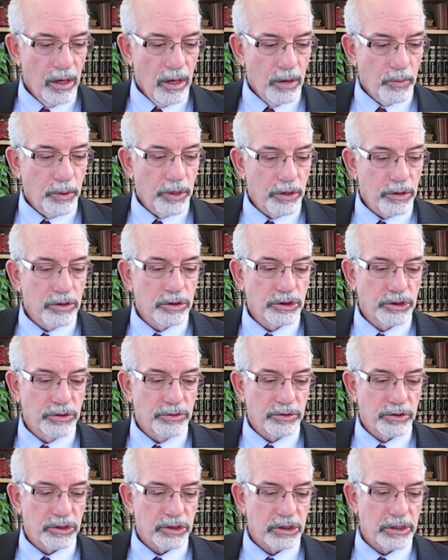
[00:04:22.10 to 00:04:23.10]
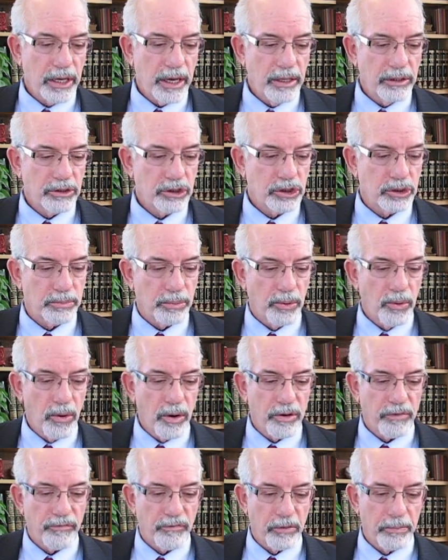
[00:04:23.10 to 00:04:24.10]
We urge you to state
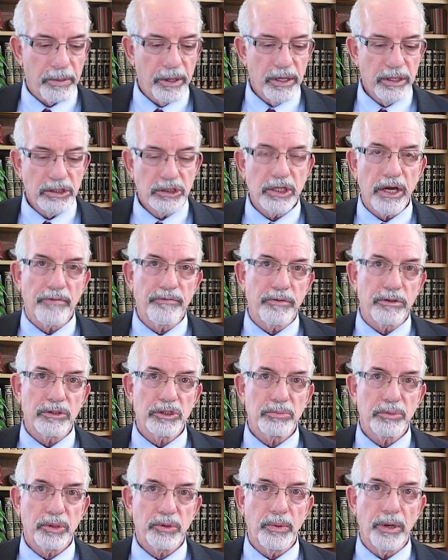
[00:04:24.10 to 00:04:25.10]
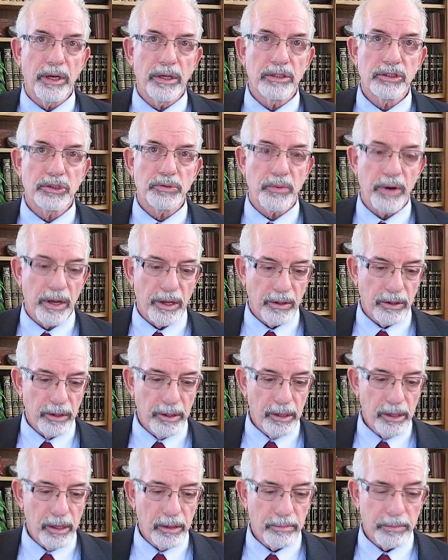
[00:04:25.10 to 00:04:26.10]
support for peace efforts between Israel
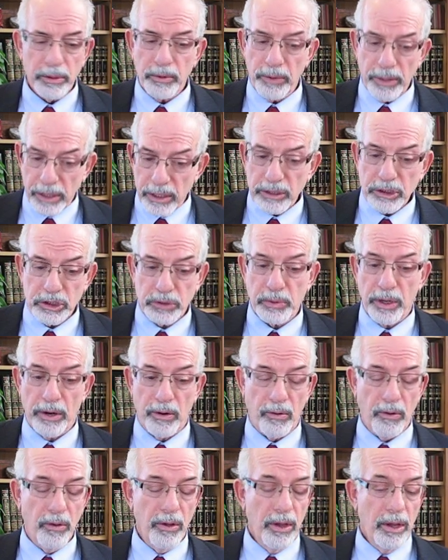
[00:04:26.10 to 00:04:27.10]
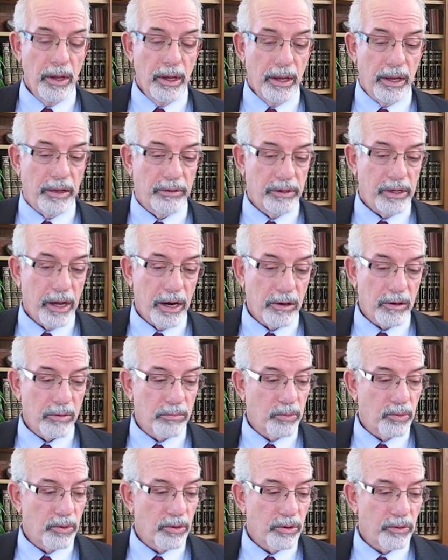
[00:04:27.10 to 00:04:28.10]
and the
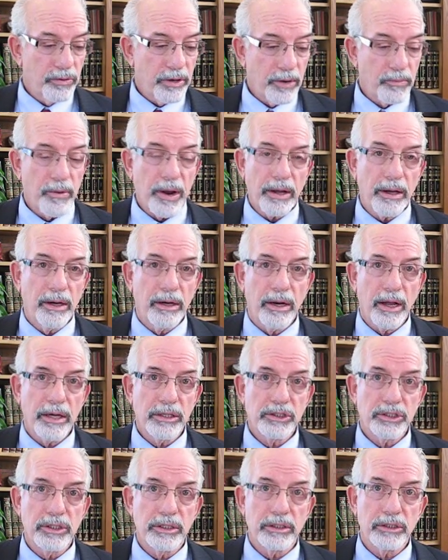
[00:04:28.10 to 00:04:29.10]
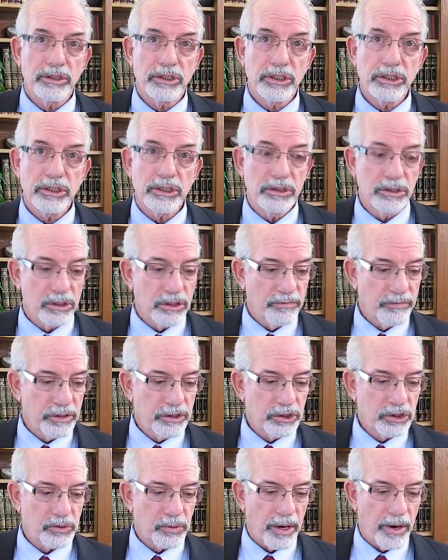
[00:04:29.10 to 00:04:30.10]
Arab world that recognize the existence of
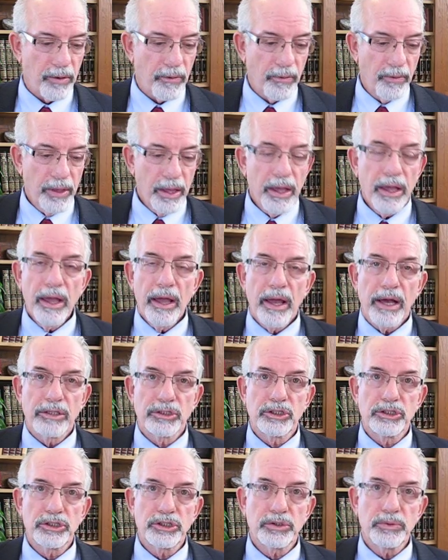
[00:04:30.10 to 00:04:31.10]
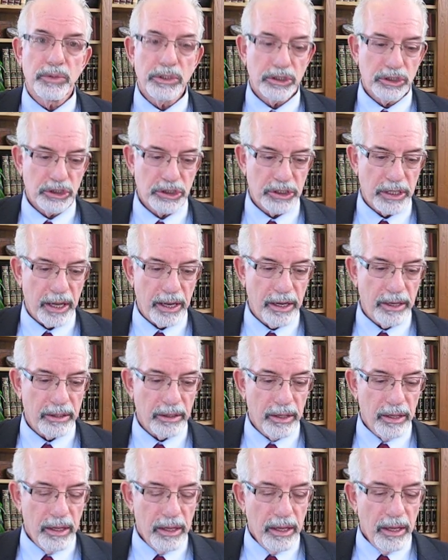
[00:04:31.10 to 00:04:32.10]
Israel as a Jewish state
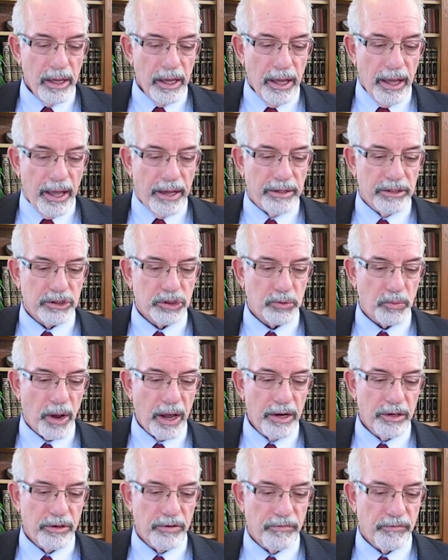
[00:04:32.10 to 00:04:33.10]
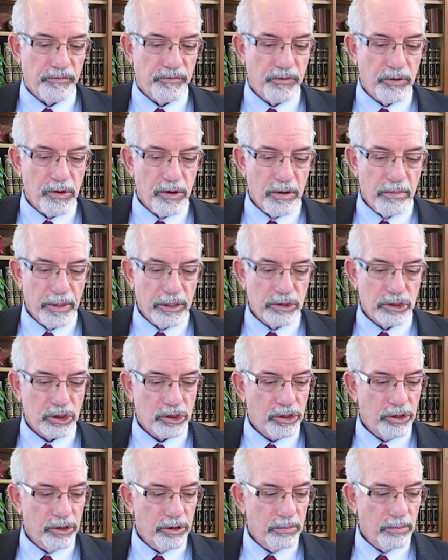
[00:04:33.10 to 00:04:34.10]
and its right to firm and
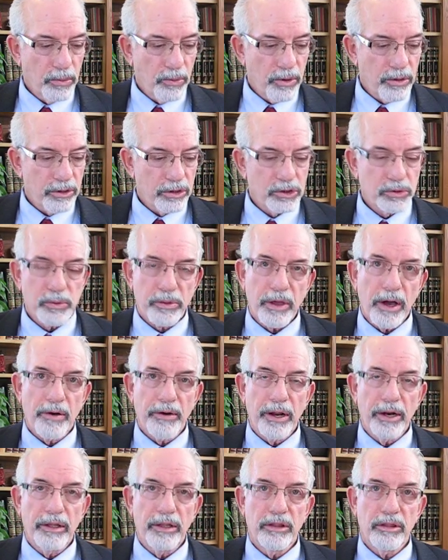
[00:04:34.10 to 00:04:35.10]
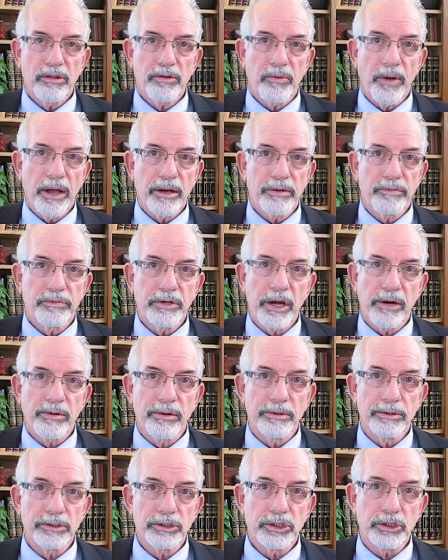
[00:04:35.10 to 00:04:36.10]
secure borders without any threat of
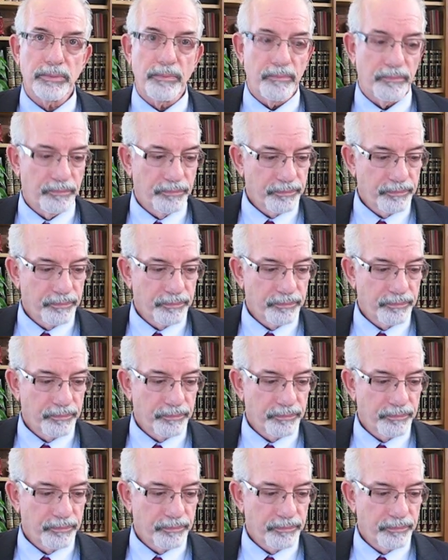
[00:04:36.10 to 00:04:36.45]
terrorism.